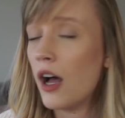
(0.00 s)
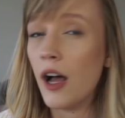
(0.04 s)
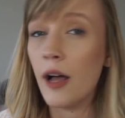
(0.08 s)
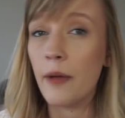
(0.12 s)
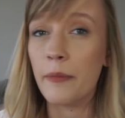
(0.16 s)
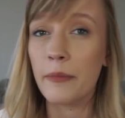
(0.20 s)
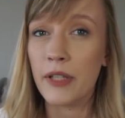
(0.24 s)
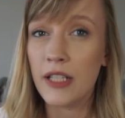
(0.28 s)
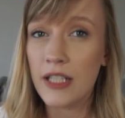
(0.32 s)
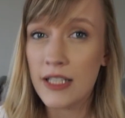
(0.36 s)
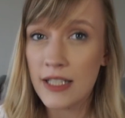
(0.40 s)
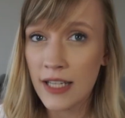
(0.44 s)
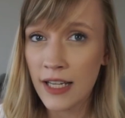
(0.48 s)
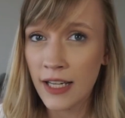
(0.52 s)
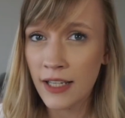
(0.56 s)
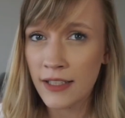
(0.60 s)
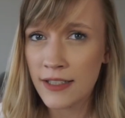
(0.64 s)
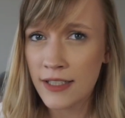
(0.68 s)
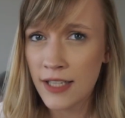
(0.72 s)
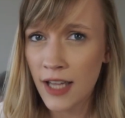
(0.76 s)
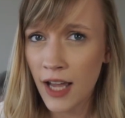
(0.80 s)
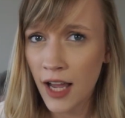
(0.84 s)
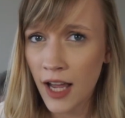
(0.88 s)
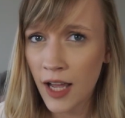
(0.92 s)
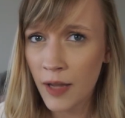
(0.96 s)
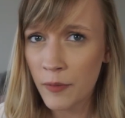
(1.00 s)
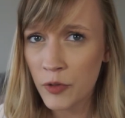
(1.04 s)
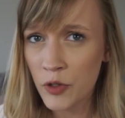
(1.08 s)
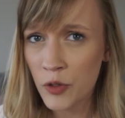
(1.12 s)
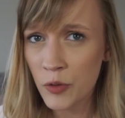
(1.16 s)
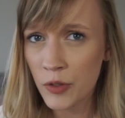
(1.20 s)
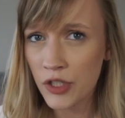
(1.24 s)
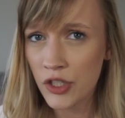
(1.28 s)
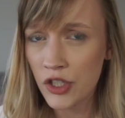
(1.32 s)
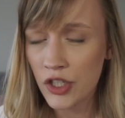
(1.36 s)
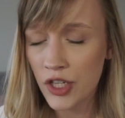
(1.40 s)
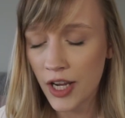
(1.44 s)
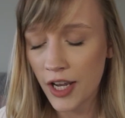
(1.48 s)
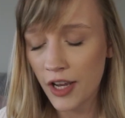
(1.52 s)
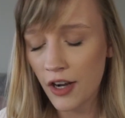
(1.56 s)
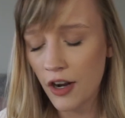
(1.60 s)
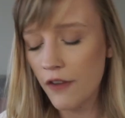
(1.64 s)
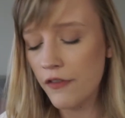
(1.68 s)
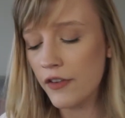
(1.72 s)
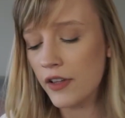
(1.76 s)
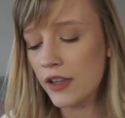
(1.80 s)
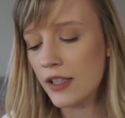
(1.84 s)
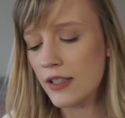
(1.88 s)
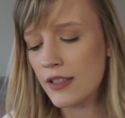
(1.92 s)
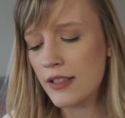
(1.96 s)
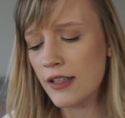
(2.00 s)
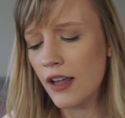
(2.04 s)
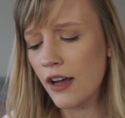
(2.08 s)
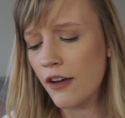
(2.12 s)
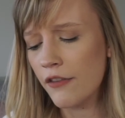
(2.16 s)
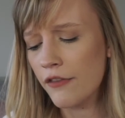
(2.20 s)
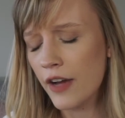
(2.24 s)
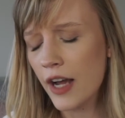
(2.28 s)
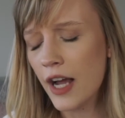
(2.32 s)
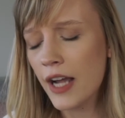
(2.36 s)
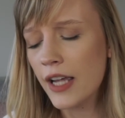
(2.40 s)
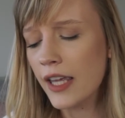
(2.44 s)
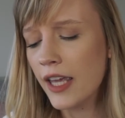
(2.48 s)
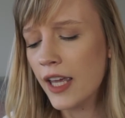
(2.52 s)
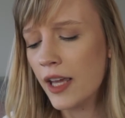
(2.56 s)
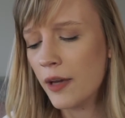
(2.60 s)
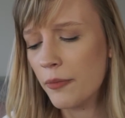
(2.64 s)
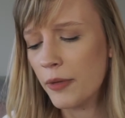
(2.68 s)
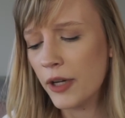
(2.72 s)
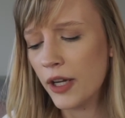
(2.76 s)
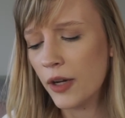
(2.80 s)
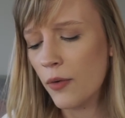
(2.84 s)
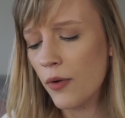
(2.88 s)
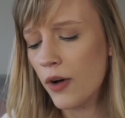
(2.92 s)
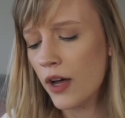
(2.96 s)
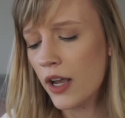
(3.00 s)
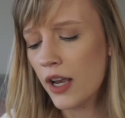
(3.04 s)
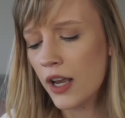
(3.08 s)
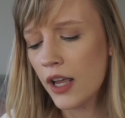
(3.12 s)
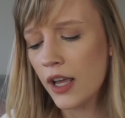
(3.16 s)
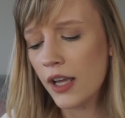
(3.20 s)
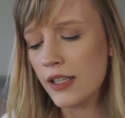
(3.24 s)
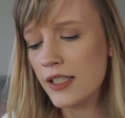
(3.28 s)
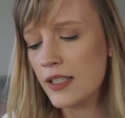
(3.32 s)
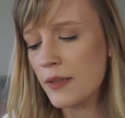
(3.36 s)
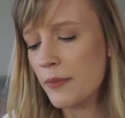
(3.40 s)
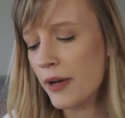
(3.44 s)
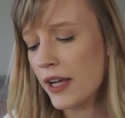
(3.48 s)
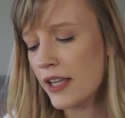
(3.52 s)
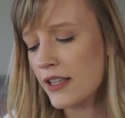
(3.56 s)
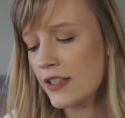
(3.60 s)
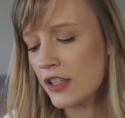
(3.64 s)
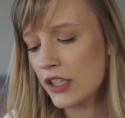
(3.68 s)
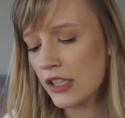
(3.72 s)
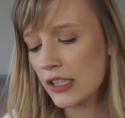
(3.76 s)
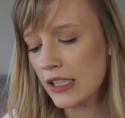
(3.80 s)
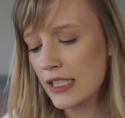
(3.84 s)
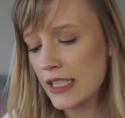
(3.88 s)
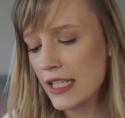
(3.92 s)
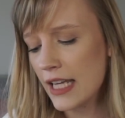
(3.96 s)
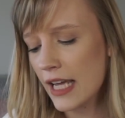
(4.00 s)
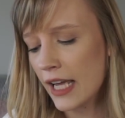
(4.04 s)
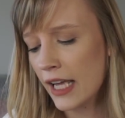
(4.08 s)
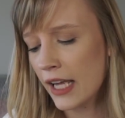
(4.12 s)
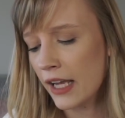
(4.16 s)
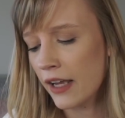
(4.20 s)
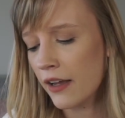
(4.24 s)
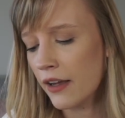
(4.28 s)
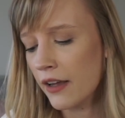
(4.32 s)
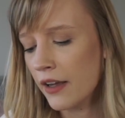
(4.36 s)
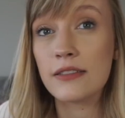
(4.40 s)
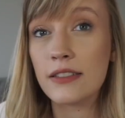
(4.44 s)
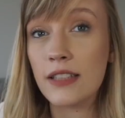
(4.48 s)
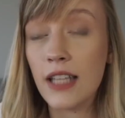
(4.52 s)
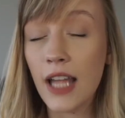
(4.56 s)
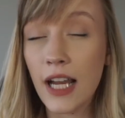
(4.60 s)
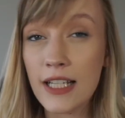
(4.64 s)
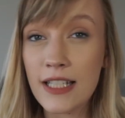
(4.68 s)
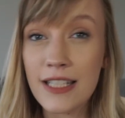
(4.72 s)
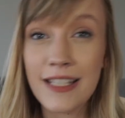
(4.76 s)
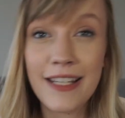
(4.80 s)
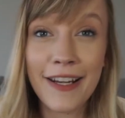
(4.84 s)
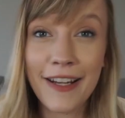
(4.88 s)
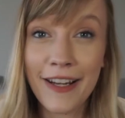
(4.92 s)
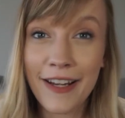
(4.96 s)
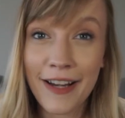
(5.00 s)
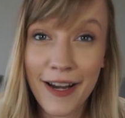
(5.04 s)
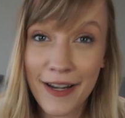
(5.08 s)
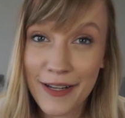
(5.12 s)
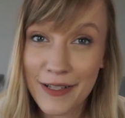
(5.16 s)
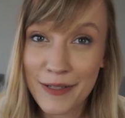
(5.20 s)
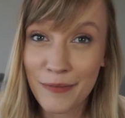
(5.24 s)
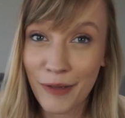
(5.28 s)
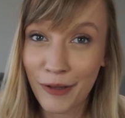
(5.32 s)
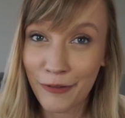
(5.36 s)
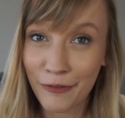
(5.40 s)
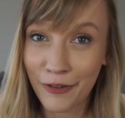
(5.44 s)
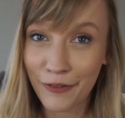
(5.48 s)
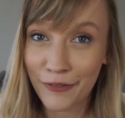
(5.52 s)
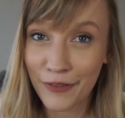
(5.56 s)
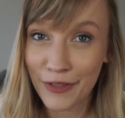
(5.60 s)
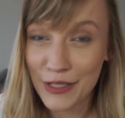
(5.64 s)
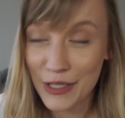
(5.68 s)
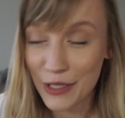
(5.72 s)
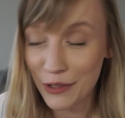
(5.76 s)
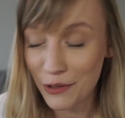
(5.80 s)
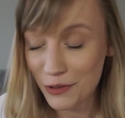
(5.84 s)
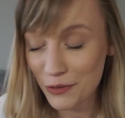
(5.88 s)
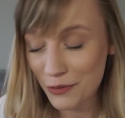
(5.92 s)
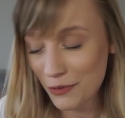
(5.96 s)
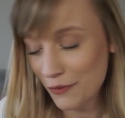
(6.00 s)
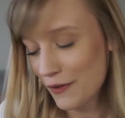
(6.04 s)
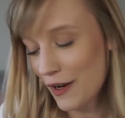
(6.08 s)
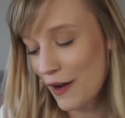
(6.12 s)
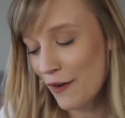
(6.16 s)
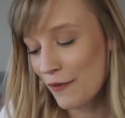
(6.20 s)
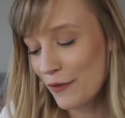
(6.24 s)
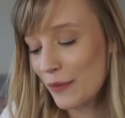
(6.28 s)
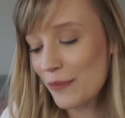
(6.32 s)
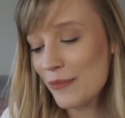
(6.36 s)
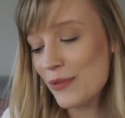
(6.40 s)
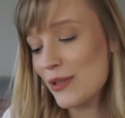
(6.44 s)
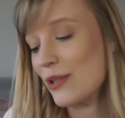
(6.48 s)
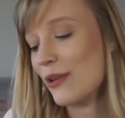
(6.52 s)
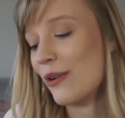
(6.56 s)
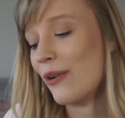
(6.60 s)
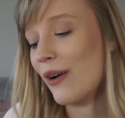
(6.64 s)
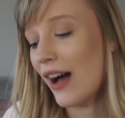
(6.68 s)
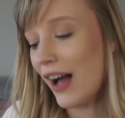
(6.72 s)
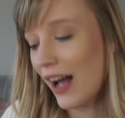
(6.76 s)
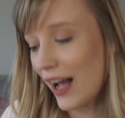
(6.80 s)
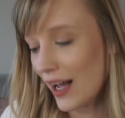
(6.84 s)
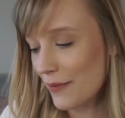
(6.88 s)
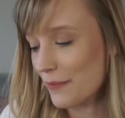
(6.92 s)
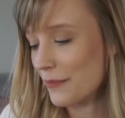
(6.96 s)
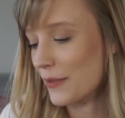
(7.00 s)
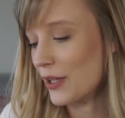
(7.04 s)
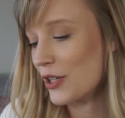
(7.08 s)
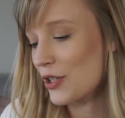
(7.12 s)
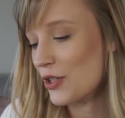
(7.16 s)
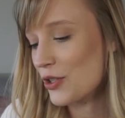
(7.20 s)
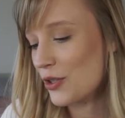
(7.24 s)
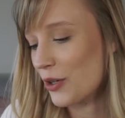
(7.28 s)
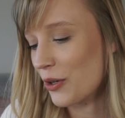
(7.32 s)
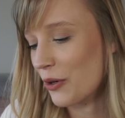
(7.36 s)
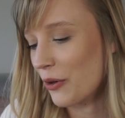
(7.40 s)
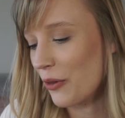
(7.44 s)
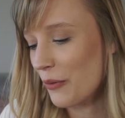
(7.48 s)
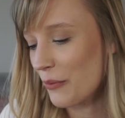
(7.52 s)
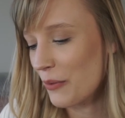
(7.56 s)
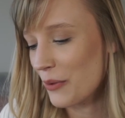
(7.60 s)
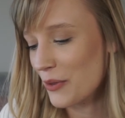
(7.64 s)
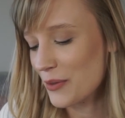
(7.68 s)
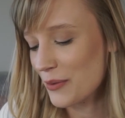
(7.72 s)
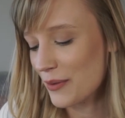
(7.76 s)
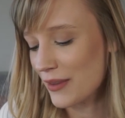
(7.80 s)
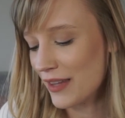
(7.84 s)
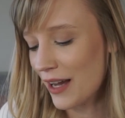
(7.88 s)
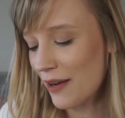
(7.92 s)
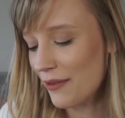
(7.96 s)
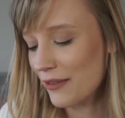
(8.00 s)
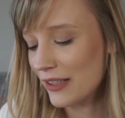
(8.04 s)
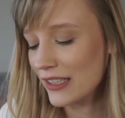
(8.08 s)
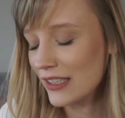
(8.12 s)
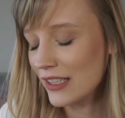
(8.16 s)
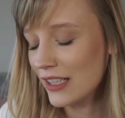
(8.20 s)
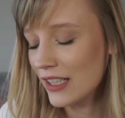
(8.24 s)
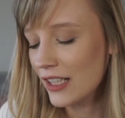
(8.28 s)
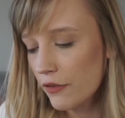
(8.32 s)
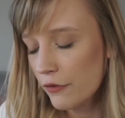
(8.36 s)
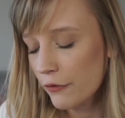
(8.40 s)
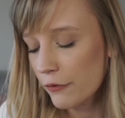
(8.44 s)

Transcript: I'm gonna say a tie between Shake It Off and This Love. I can't pick one. It depends on the day. 1989 is my favorite Taylor Swift album, so I'm gonna struggle the most with that one.